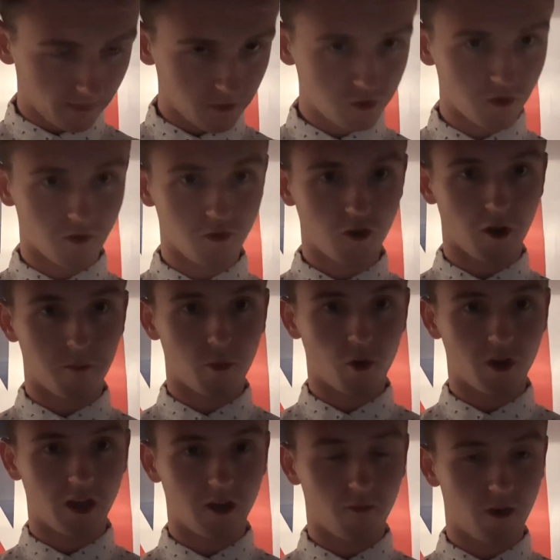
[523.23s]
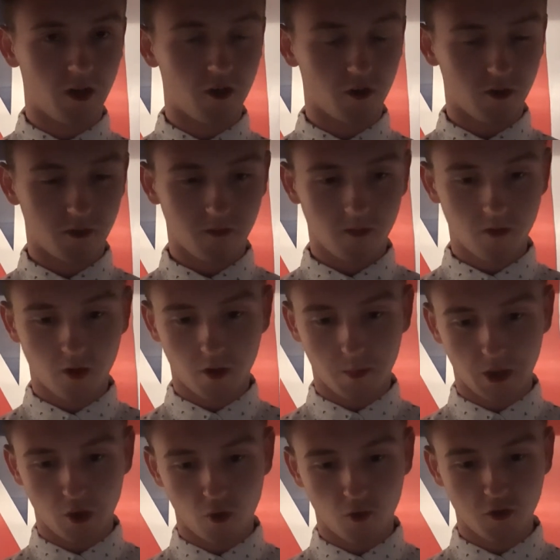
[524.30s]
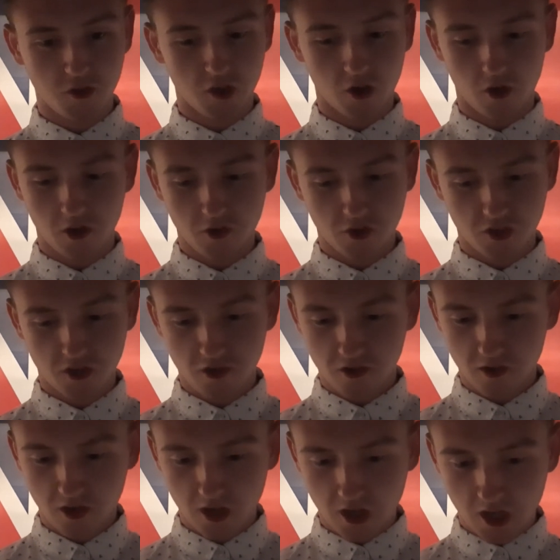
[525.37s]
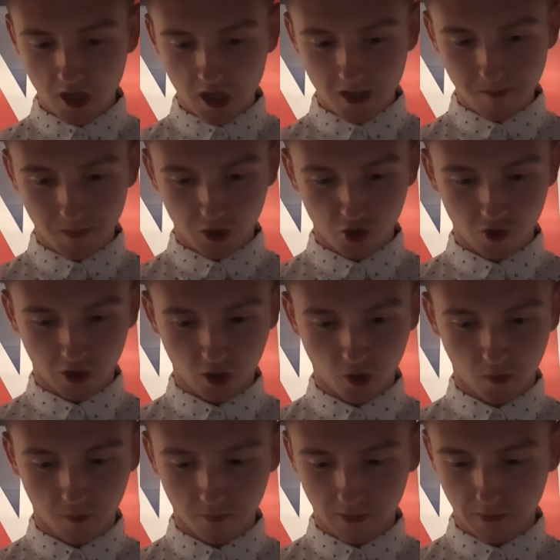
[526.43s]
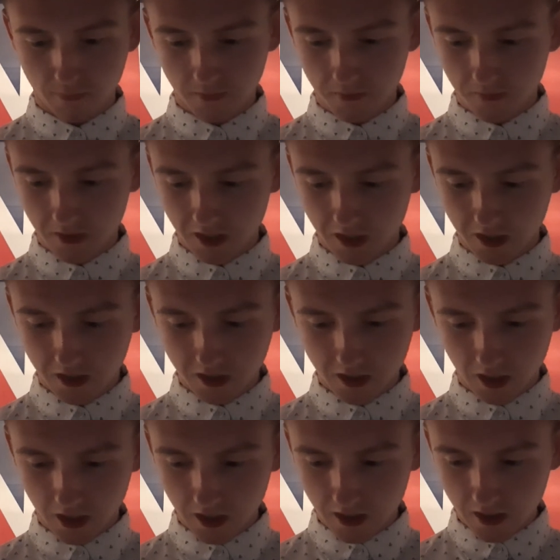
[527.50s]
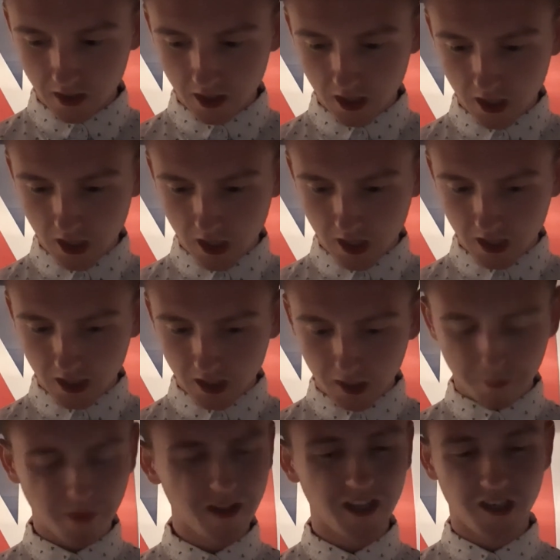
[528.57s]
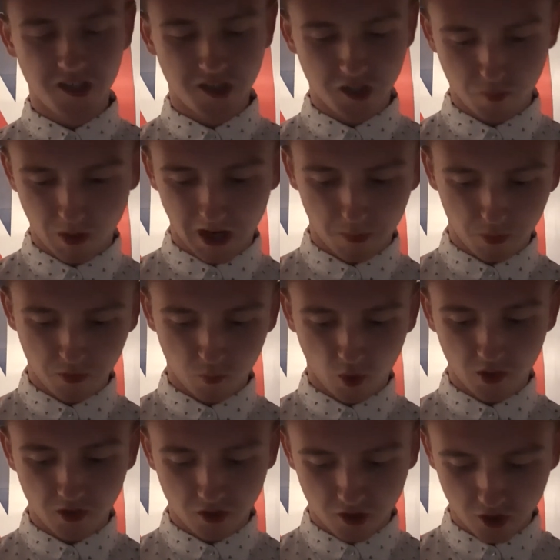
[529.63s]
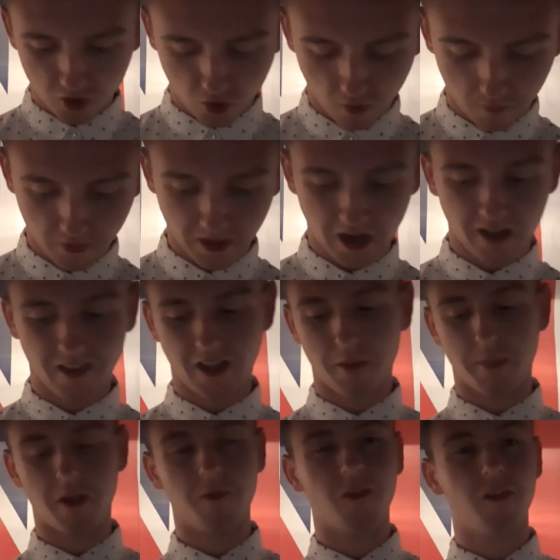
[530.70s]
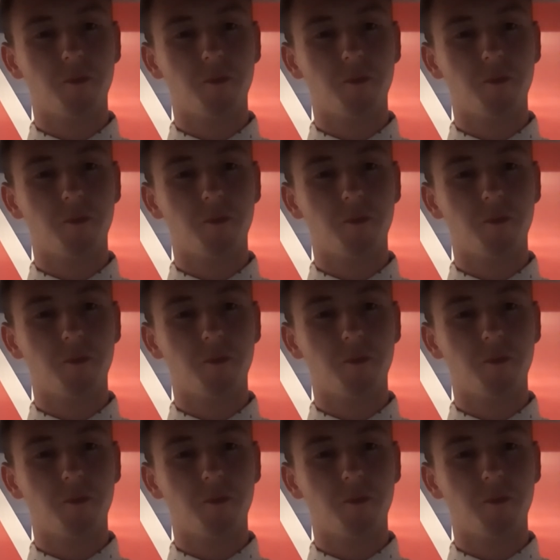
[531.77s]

So I just got a book here, read all my notes and all that. Just make sure I cover everything. The police as well. I would want to cover that a little bit. I mean,